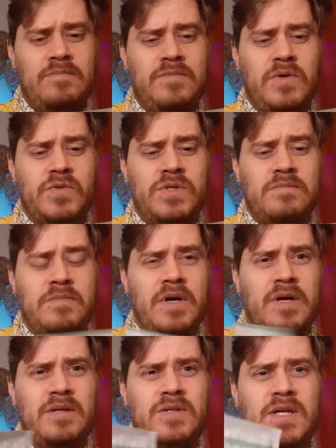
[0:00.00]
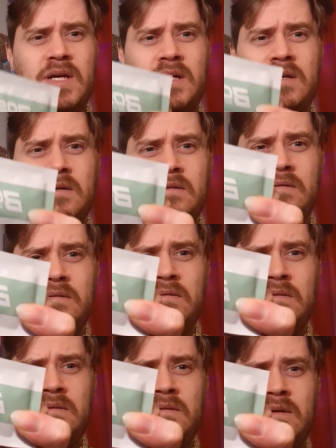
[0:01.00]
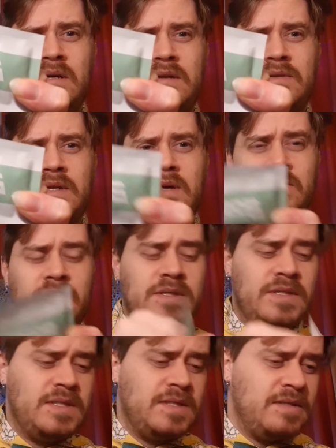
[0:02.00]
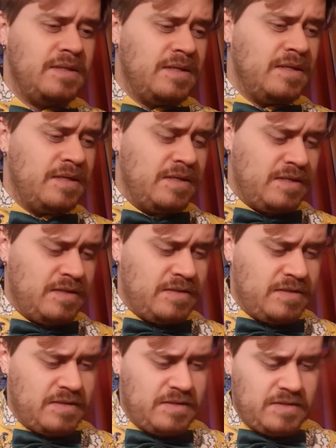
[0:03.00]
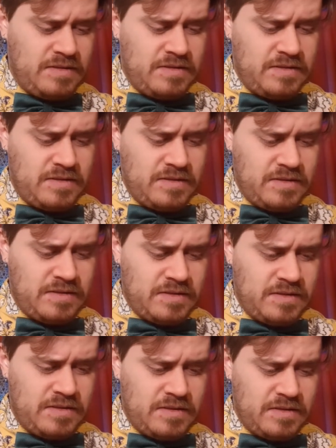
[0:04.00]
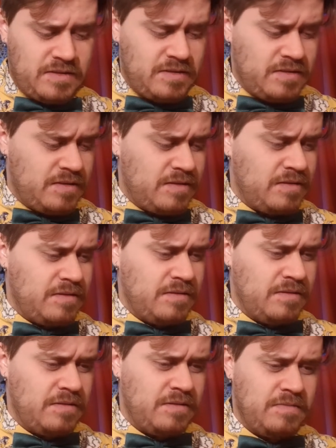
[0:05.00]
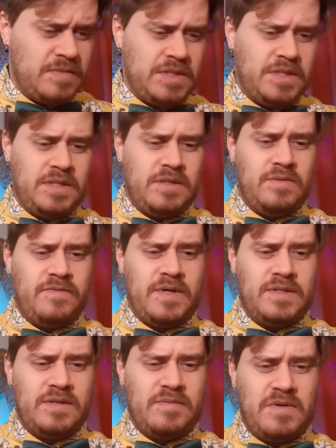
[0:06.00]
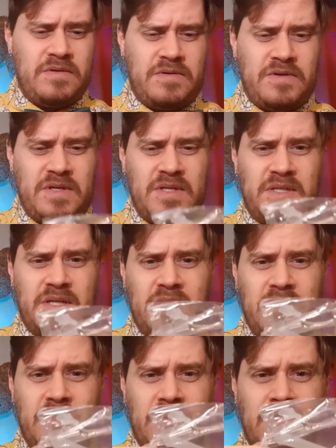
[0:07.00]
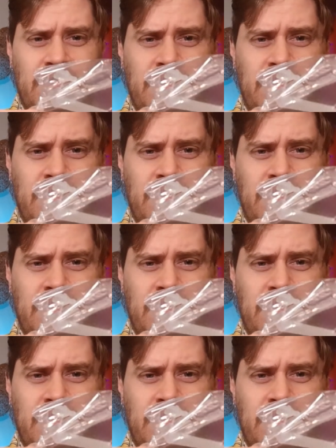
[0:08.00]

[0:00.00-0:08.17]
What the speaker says: Boson Biotech out of the Netherlands. And let me see, we've got some other things here.